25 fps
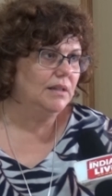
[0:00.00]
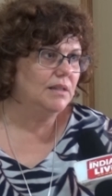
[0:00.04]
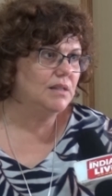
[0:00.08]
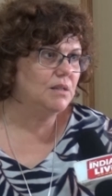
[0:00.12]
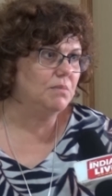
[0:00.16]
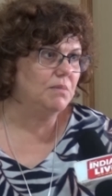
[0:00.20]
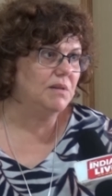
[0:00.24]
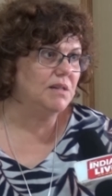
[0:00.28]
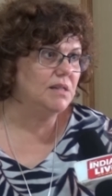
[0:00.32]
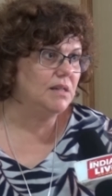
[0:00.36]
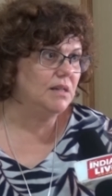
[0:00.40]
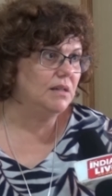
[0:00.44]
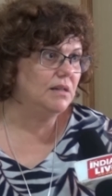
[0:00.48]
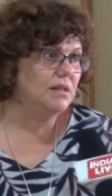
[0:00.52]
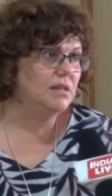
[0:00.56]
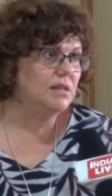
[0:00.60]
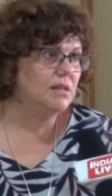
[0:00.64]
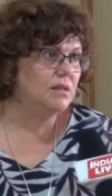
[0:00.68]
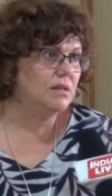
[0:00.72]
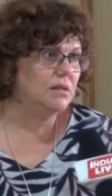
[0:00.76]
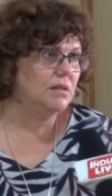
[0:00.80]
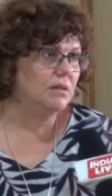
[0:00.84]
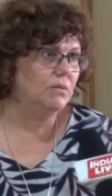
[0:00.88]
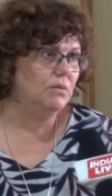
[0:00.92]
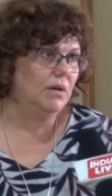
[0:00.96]
Smart
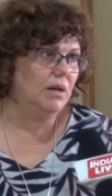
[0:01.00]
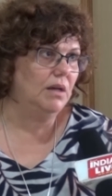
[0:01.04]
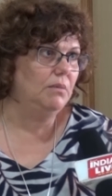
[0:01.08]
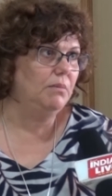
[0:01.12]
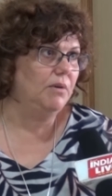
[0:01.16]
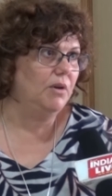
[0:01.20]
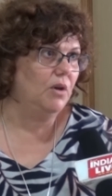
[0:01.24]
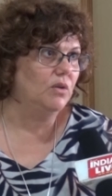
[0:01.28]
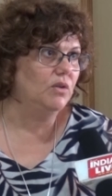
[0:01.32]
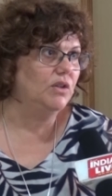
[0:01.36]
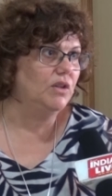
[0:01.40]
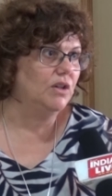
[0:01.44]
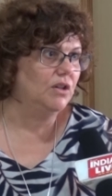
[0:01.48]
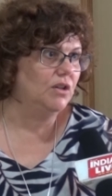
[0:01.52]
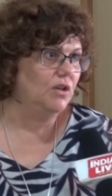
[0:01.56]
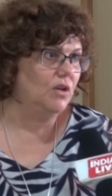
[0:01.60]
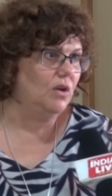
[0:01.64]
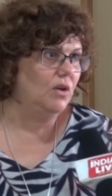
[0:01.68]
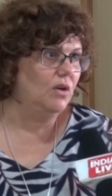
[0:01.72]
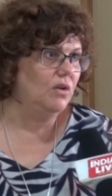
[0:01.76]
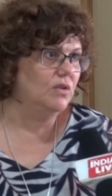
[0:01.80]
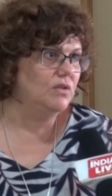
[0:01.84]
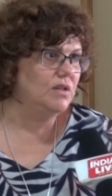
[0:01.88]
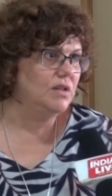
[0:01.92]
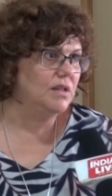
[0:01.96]
cities well beyond
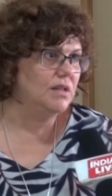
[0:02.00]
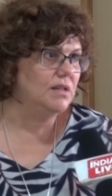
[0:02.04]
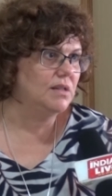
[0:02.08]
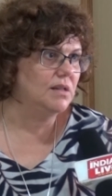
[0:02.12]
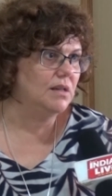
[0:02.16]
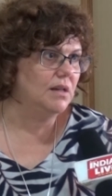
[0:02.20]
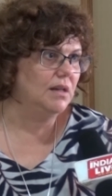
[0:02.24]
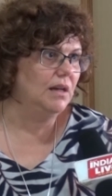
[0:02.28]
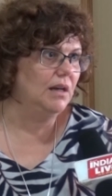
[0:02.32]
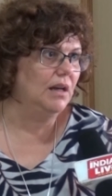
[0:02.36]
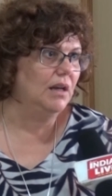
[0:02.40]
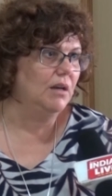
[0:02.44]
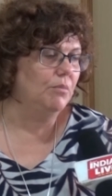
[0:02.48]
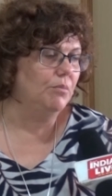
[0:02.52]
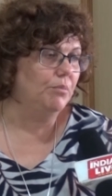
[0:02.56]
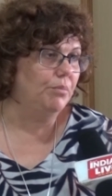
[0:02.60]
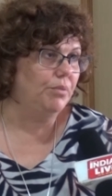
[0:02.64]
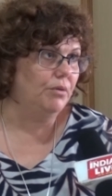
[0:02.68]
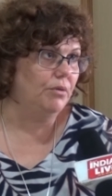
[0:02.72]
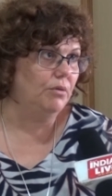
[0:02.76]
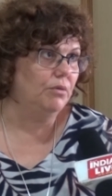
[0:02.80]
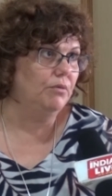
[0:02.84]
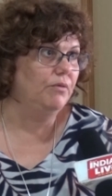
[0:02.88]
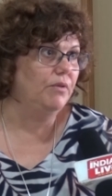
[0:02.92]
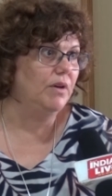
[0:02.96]
technology is really
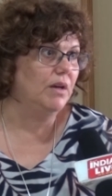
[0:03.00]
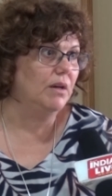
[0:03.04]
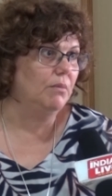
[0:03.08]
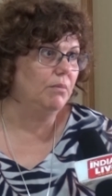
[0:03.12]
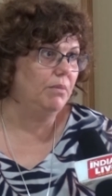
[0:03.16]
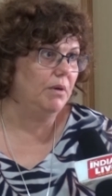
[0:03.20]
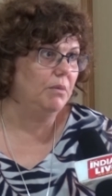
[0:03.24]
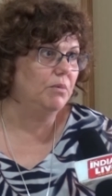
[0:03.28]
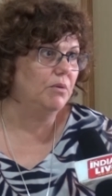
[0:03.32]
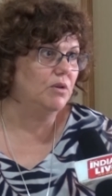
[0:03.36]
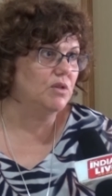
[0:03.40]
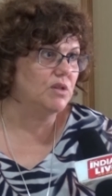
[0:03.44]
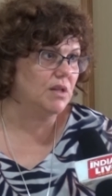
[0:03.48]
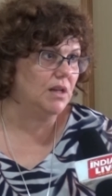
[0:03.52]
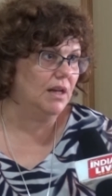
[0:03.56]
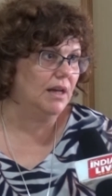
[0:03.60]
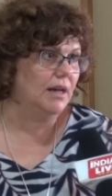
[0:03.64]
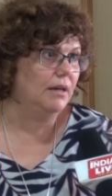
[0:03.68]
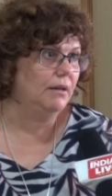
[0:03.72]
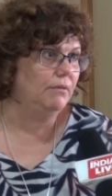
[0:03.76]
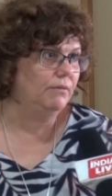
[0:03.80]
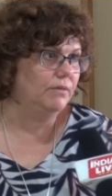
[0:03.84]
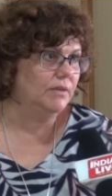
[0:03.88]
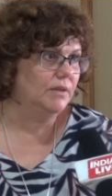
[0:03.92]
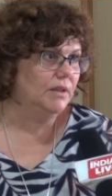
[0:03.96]
improving people's
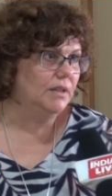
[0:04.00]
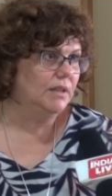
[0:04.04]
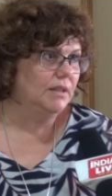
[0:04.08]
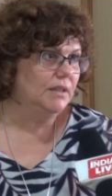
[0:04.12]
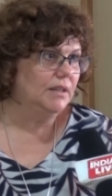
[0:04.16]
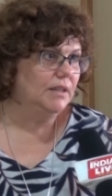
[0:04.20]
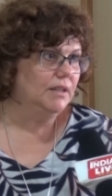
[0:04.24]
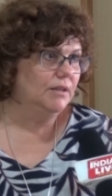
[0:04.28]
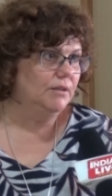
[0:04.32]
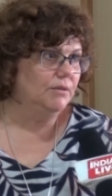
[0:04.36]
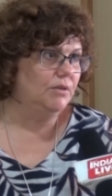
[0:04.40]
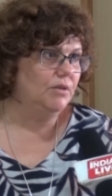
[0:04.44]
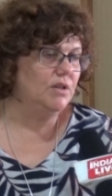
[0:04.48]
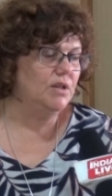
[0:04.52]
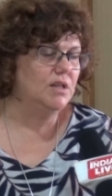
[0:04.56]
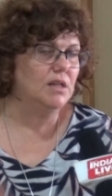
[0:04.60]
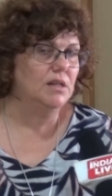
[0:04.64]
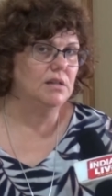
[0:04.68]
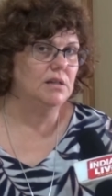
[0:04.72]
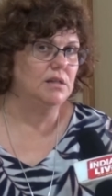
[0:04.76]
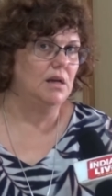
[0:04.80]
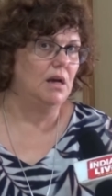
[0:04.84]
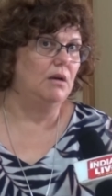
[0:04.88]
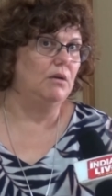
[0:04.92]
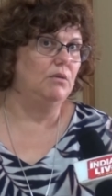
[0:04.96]
life. For
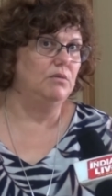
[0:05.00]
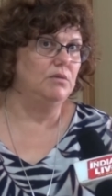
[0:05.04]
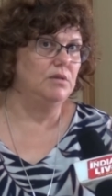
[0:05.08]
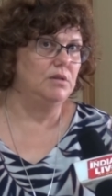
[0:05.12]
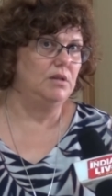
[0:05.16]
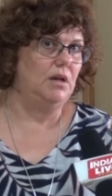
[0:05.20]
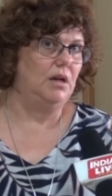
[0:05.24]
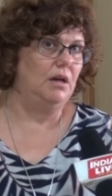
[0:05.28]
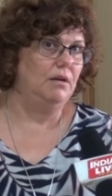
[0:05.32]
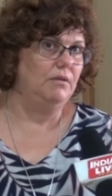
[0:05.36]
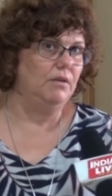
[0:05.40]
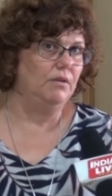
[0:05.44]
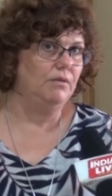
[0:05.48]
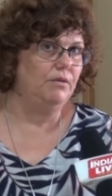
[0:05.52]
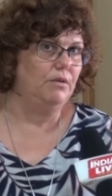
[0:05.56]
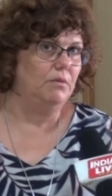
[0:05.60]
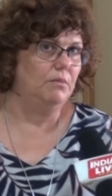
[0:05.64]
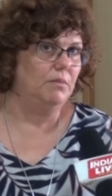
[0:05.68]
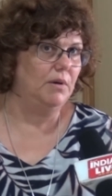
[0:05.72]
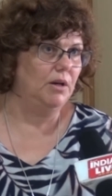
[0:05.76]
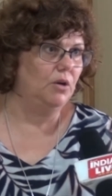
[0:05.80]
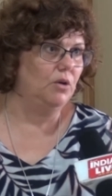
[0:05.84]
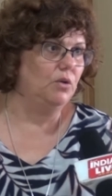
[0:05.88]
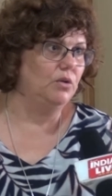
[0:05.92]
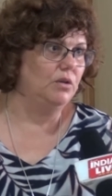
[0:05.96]
instance, I was driving
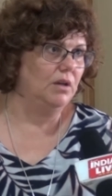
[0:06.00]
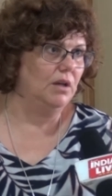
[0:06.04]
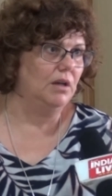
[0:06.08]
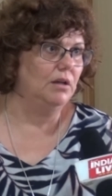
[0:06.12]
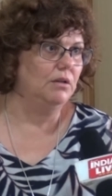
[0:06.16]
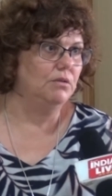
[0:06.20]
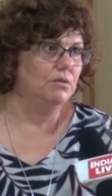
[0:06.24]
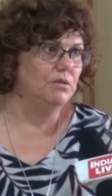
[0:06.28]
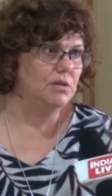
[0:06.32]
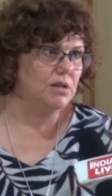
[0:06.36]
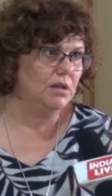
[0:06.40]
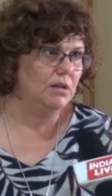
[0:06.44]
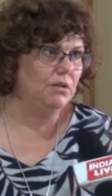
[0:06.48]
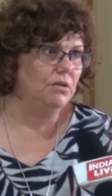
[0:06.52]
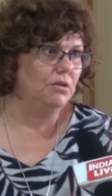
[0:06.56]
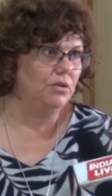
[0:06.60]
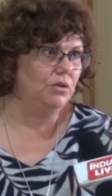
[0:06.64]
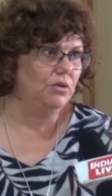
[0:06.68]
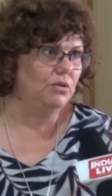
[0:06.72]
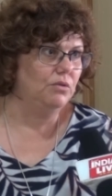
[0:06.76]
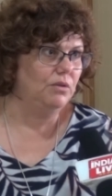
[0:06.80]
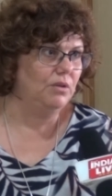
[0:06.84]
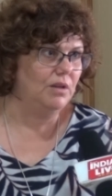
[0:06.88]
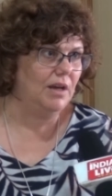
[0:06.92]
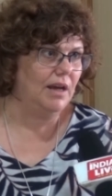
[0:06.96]
from my hotel to
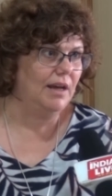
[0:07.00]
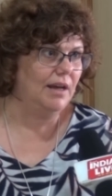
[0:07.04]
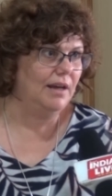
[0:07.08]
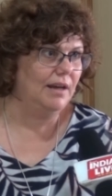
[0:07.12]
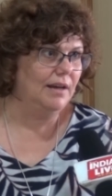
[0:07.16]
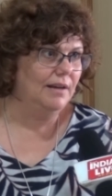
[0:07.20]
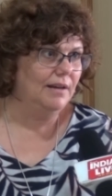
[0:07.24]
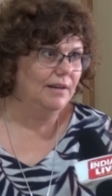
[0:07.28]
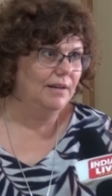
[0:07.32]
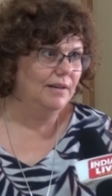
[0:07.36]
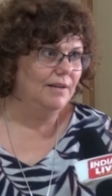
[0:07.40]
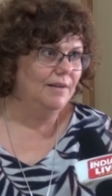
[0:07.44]
CDOT today,